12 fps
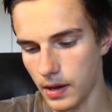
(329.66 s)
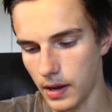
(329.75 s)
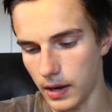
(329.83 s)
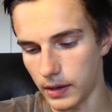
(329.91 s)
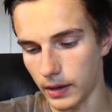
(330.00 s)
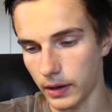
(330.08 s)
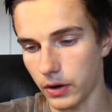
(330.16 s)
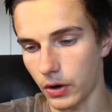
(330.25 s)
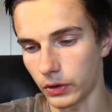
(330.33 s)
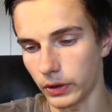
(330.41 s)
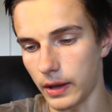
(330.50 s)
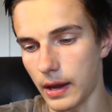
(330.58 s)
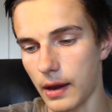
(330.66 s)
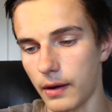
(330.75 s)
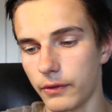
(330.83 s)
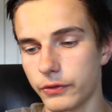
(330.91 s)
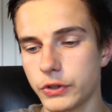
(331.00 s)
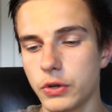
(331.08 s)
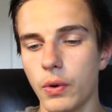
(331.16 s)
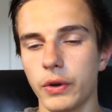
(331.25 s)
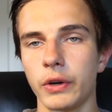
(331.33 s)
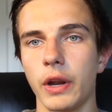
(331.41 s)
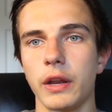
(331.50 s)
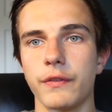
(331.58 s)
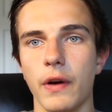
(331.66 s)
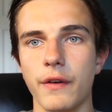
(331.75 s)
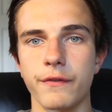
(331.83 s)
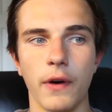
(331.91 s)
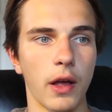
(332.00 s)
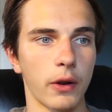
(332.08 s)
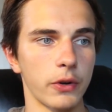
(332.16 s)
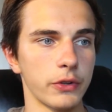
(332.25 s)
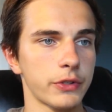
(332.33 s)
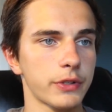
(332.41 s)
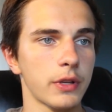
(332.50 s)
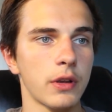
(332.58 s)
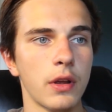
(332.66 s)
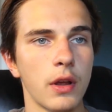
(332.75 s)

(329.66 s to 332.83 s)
and I currently have 285 followers.